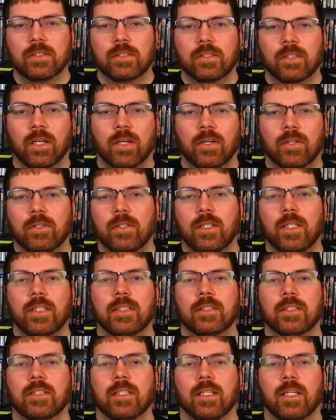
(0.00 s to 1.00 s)
So
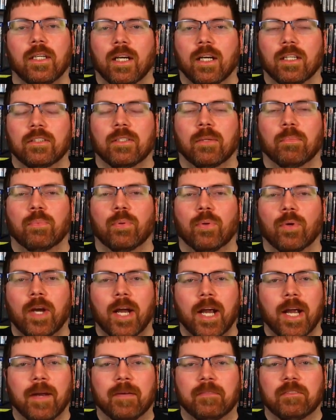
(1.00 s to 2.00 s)
he's a
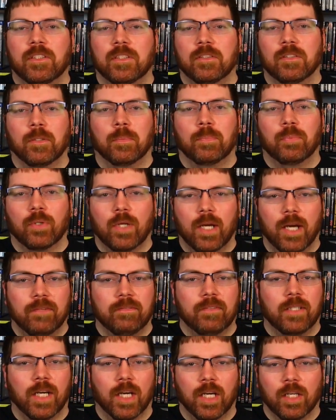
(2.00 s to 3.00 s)
depraved,
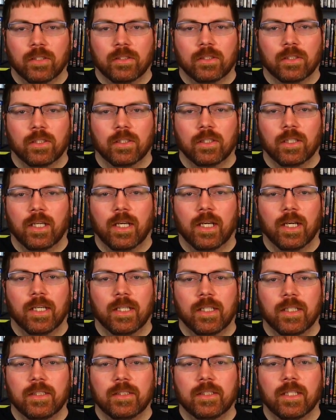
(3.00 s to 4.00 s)
depraved character, and
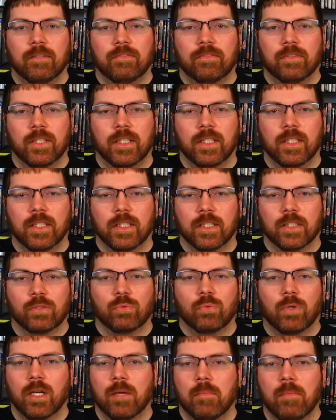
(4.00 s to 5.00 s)
he definitely is
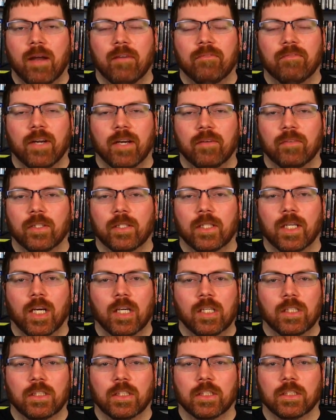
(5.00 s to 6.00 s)
one of my favorite
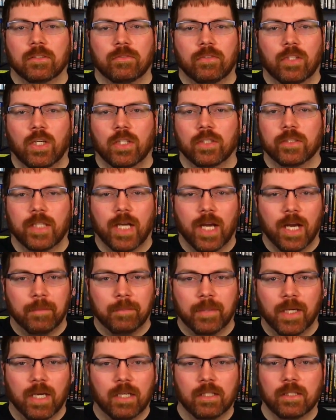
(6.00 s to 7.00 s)
characters of all time
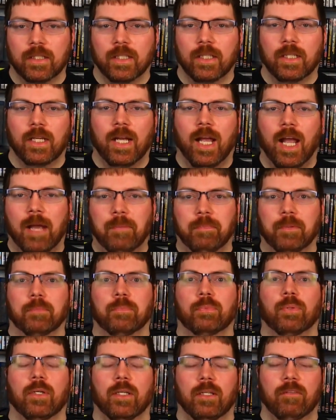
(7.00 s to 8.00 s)
now. And it happened
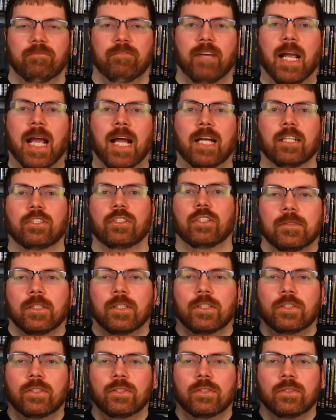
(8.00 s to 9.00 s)
pretty fast.
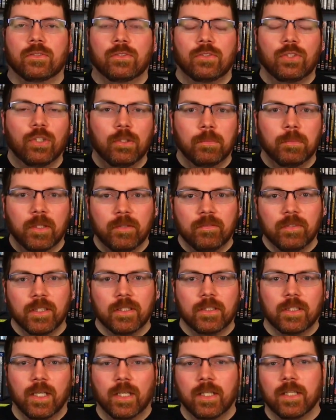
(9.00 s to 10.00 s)
This two
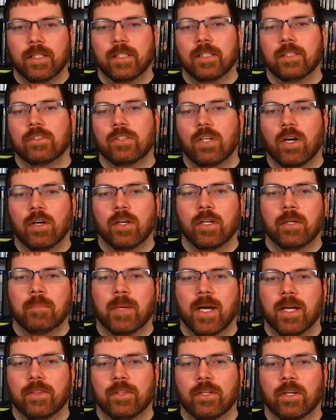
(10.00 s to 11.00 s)
movies in and he's already
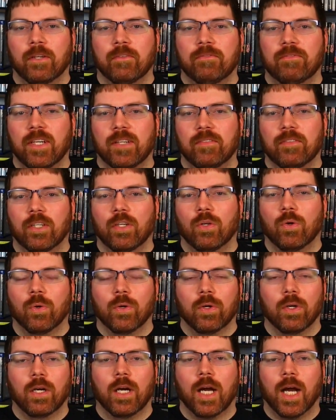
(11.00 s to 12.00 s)
my third favorite
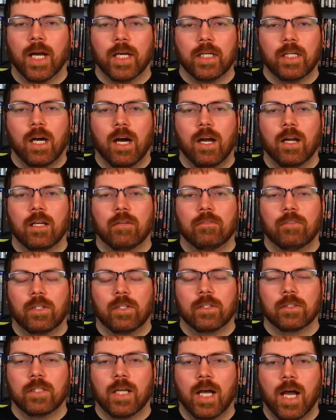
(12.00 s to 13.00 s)
horror icon of
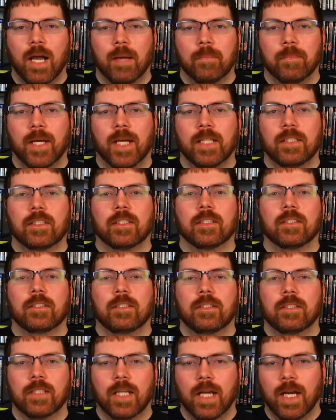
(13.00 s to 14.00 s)
all time. That's
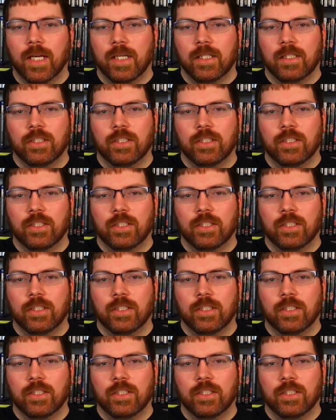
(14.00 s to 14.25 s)
insane.